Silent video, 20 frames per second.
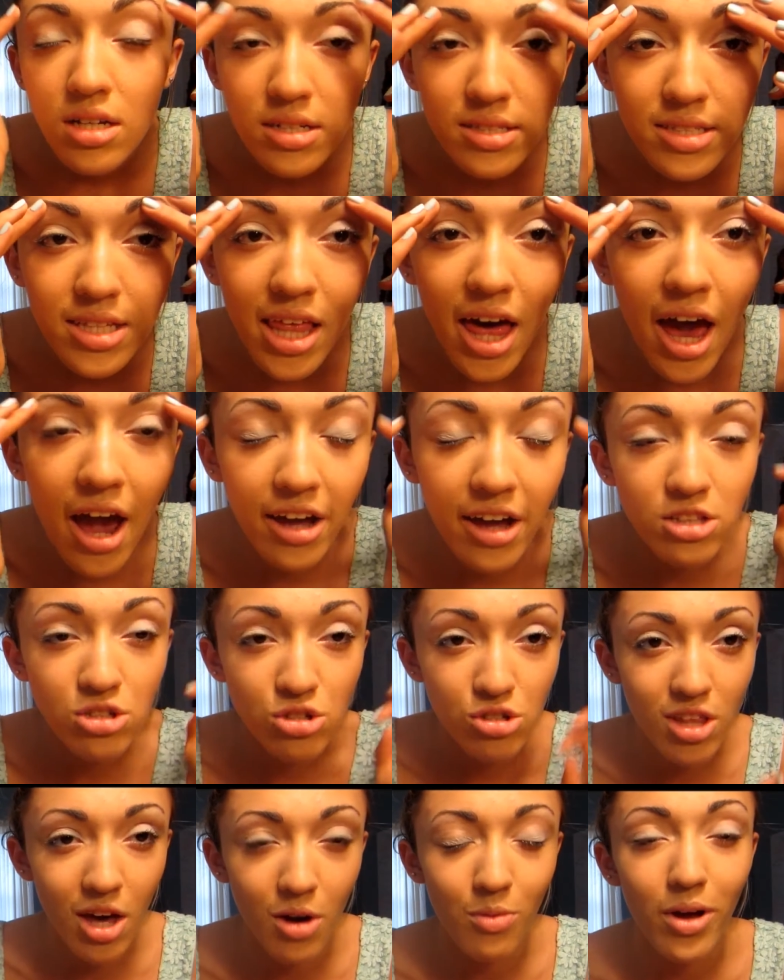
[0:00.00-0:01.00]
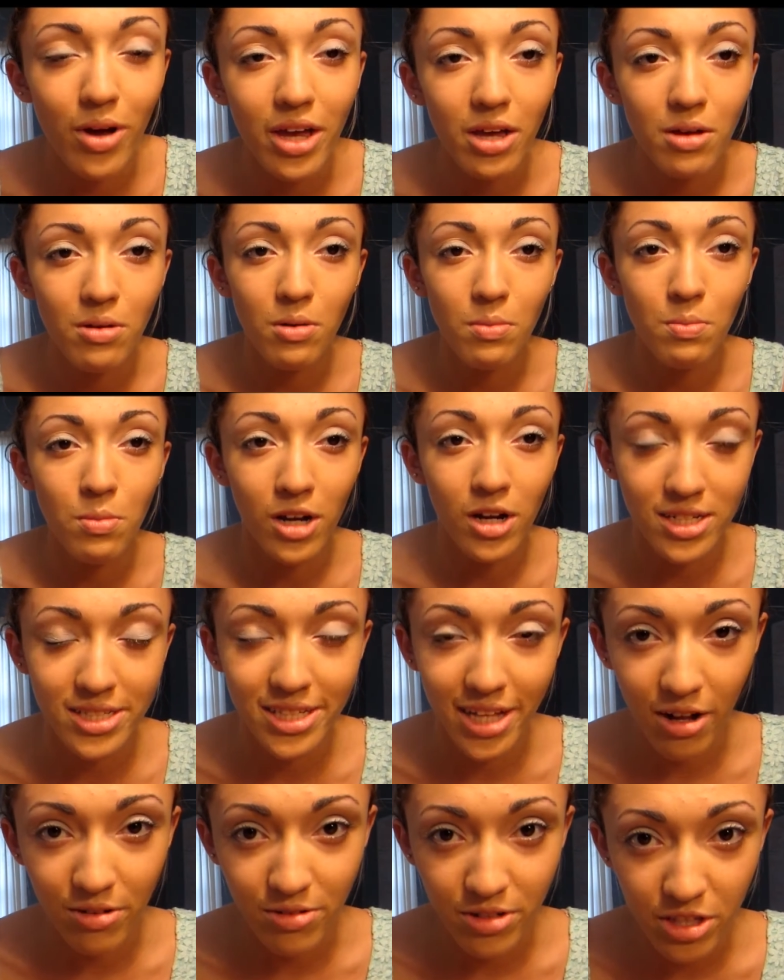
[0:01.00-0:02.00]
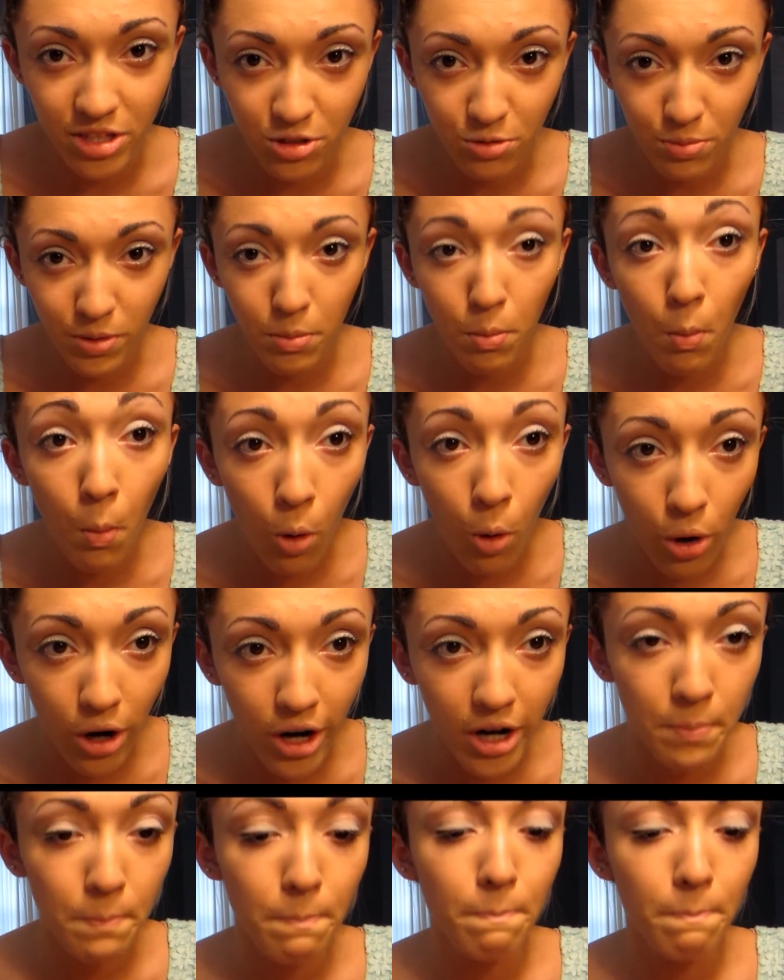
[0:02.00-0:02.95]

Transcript: to the end, so that way it brings it out a little bit more.